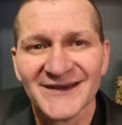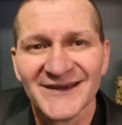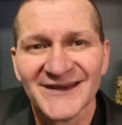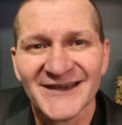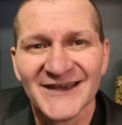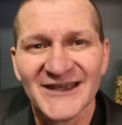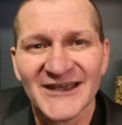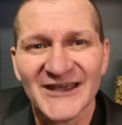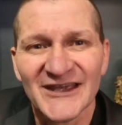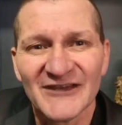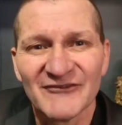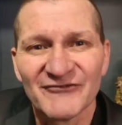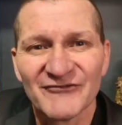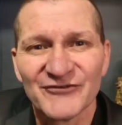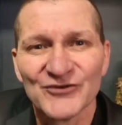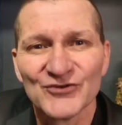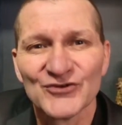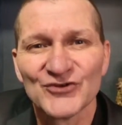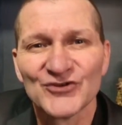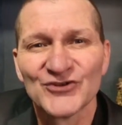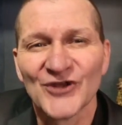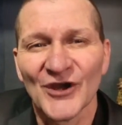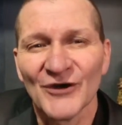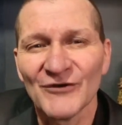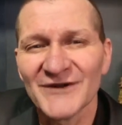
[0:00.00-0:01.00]
If you
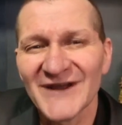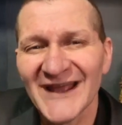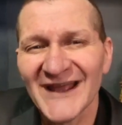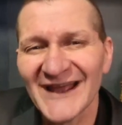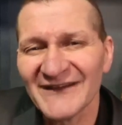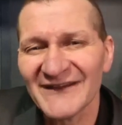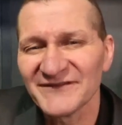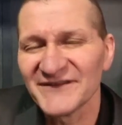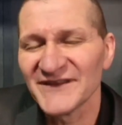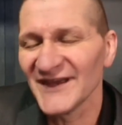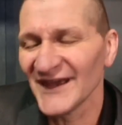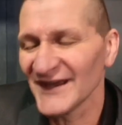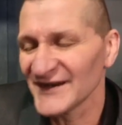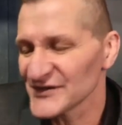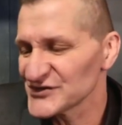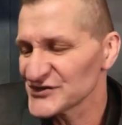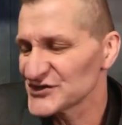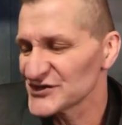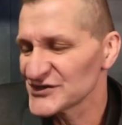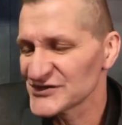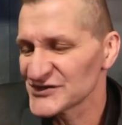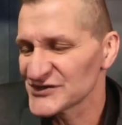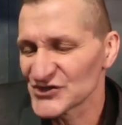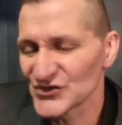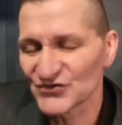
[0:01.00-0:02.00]
don't have the energy
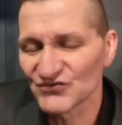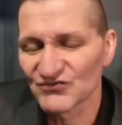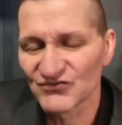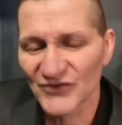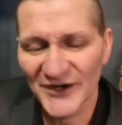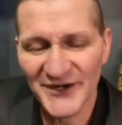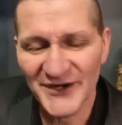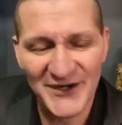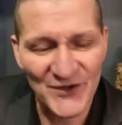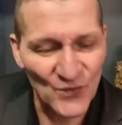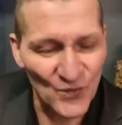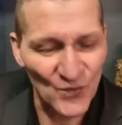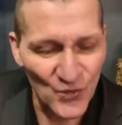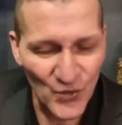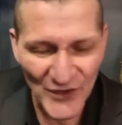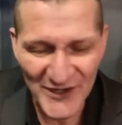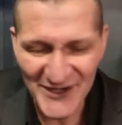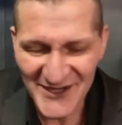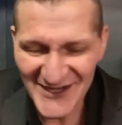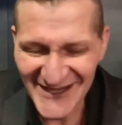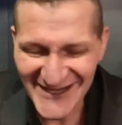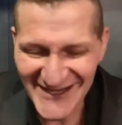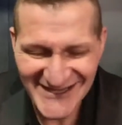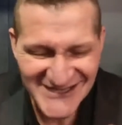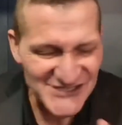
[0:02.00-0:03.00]
to run it, what are
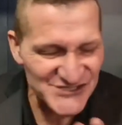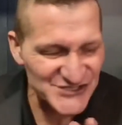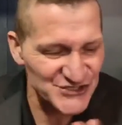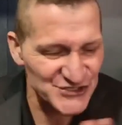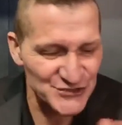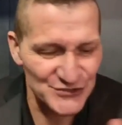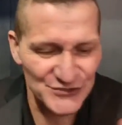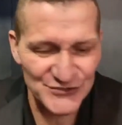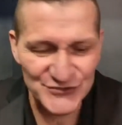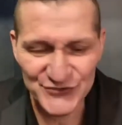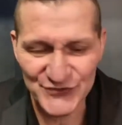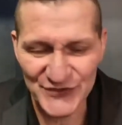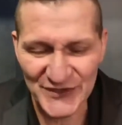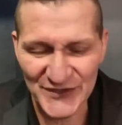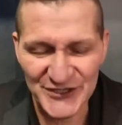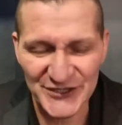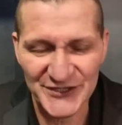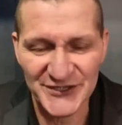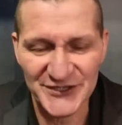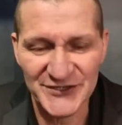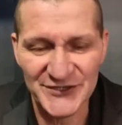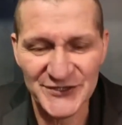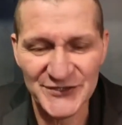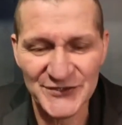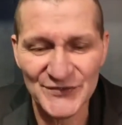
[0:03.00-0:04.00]
his children going to
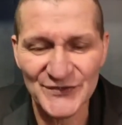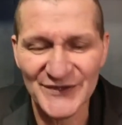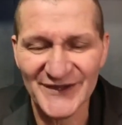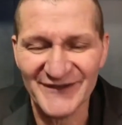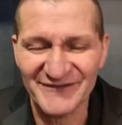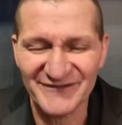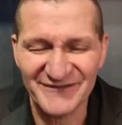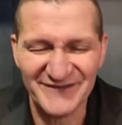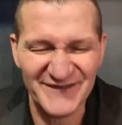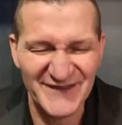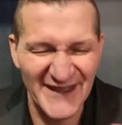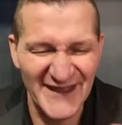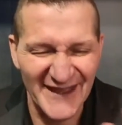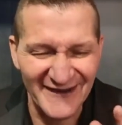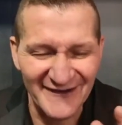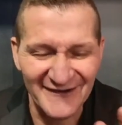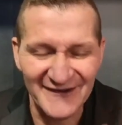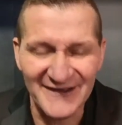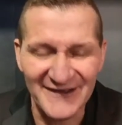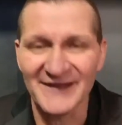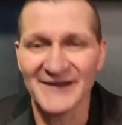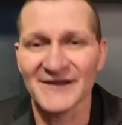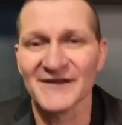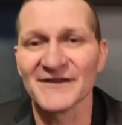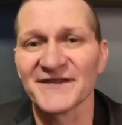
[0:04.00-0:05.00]
do if their
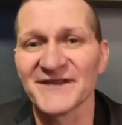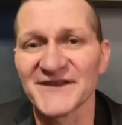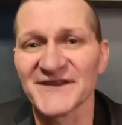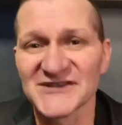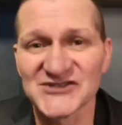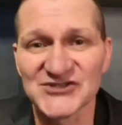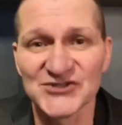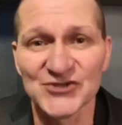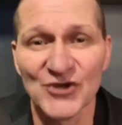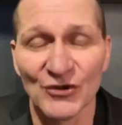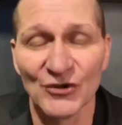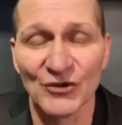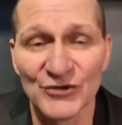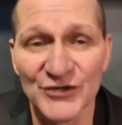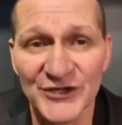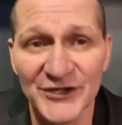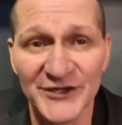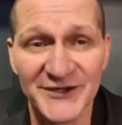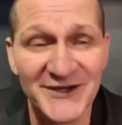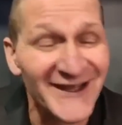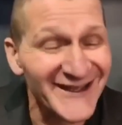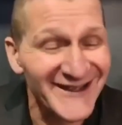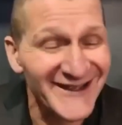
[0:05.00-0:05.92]
health is no good?